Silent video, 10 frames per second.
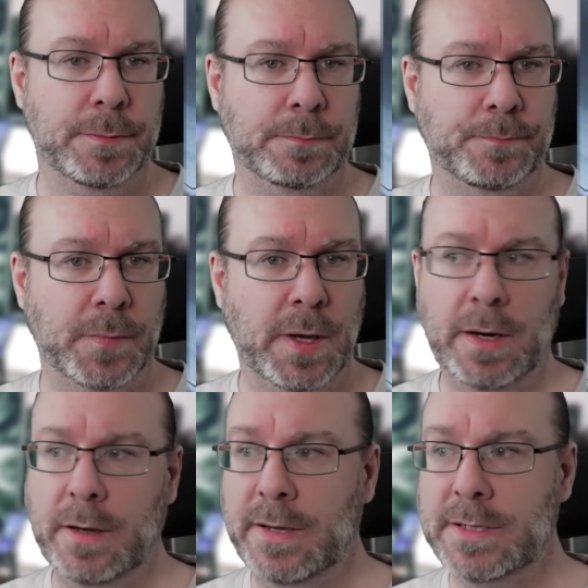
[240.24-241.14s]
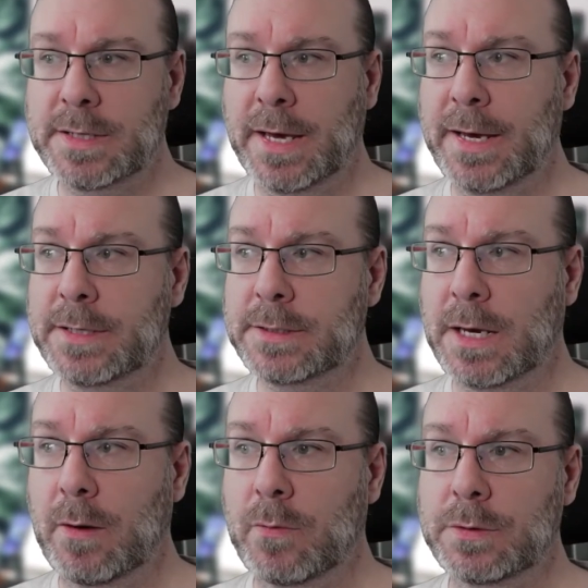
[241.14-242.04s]
and in this case I
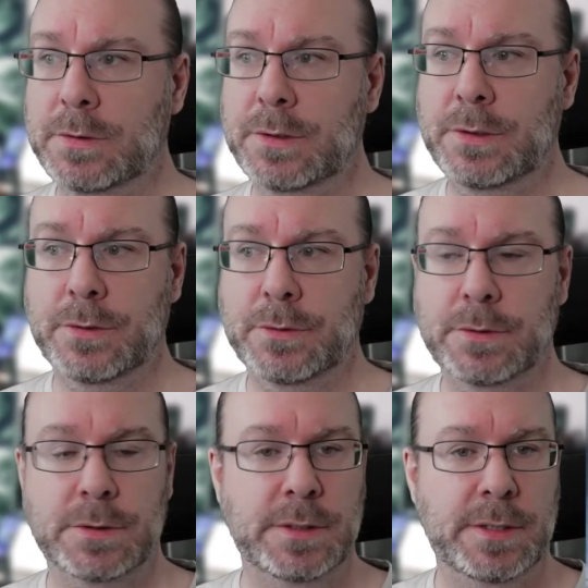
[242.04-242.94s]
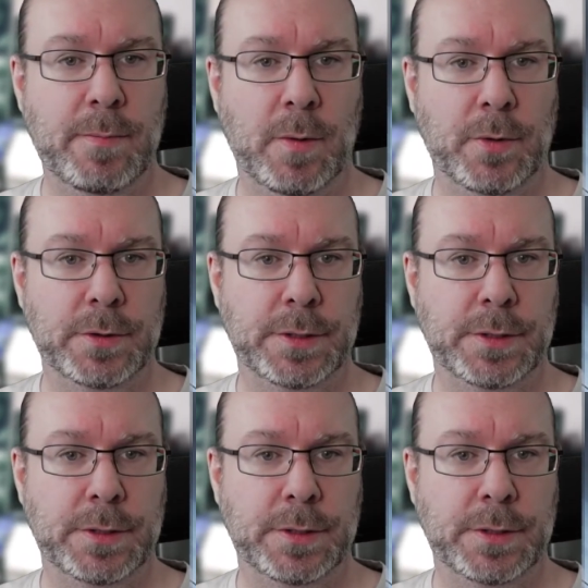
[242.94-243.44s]
want to use the demo project.